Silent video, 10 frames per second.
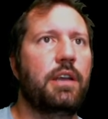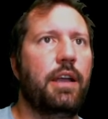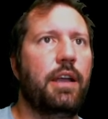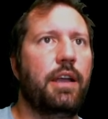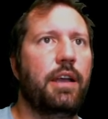
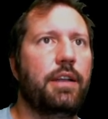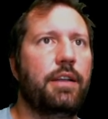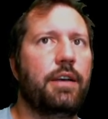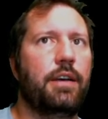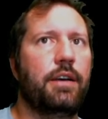
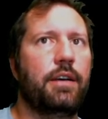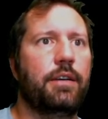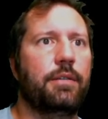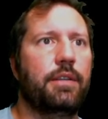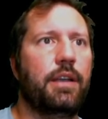And
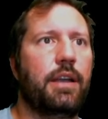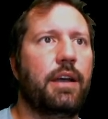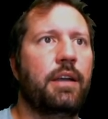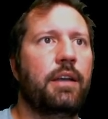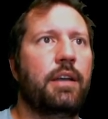uh,
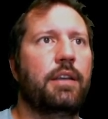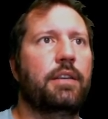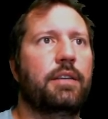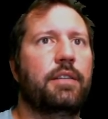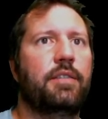yeah,
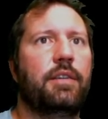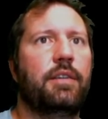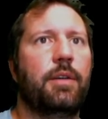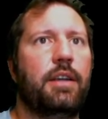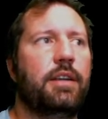you can see
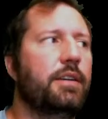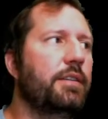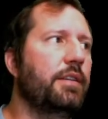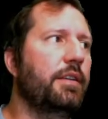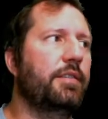right
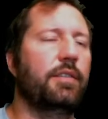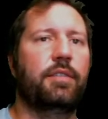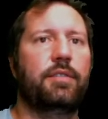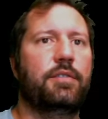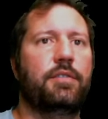here, this
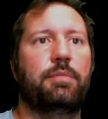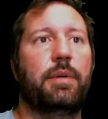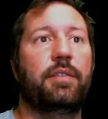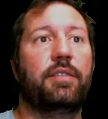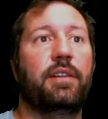is just
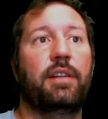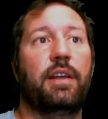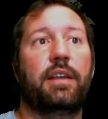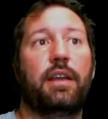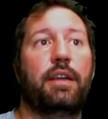basically
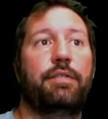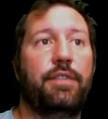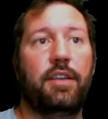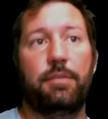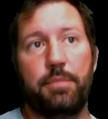like a
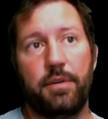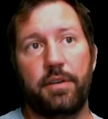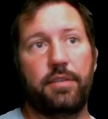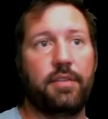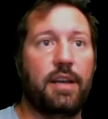
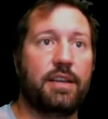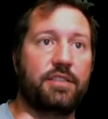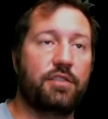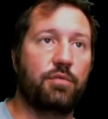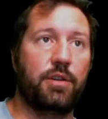Facebook
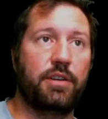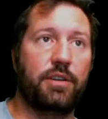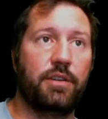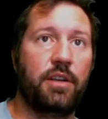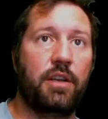slash
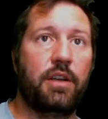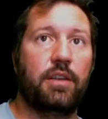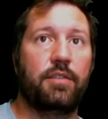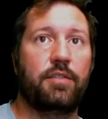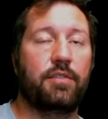Twitter
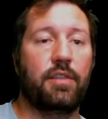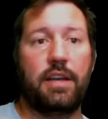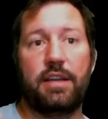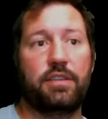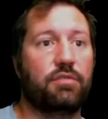
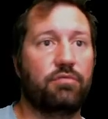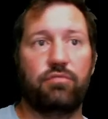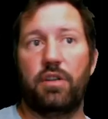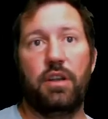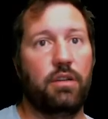slash,
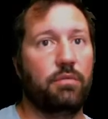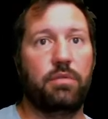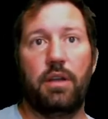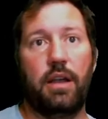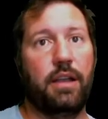you know,
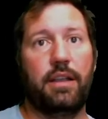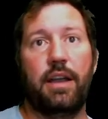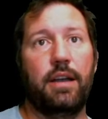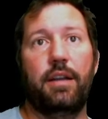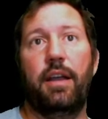uh,
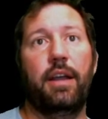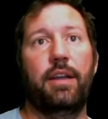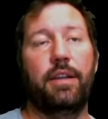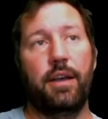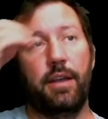yeah.
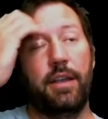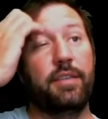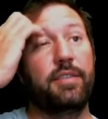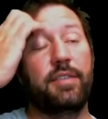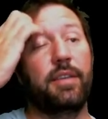And uh,
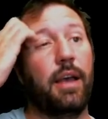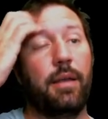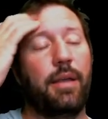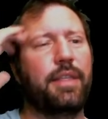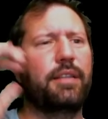it's,
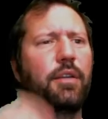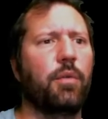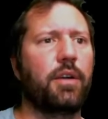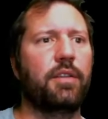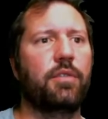I, I think they're
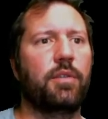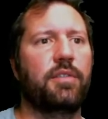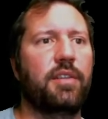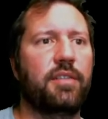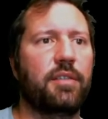working
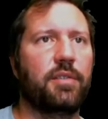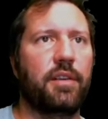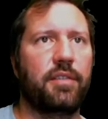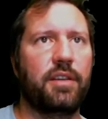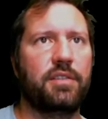towards
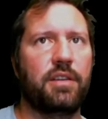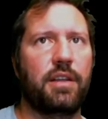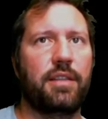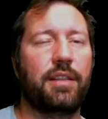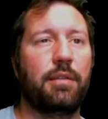decentralization.
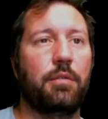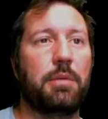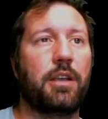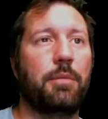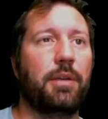I think they will
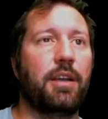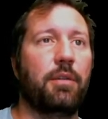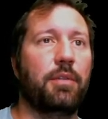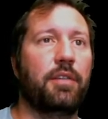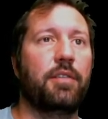be coming
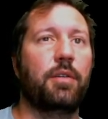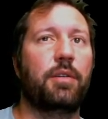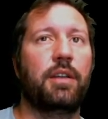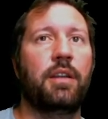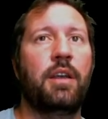out with a
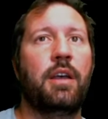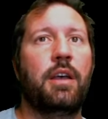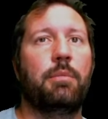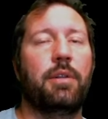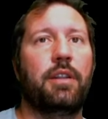token.
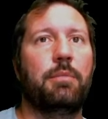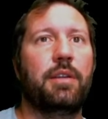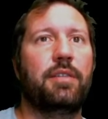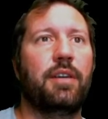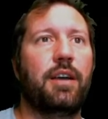But in the
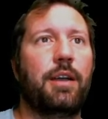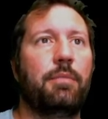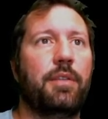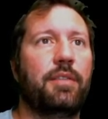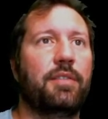
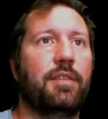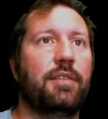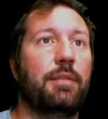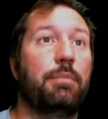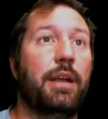meantime, this
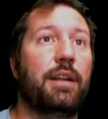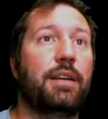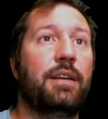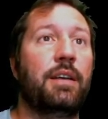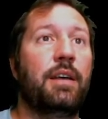is the
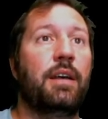beta.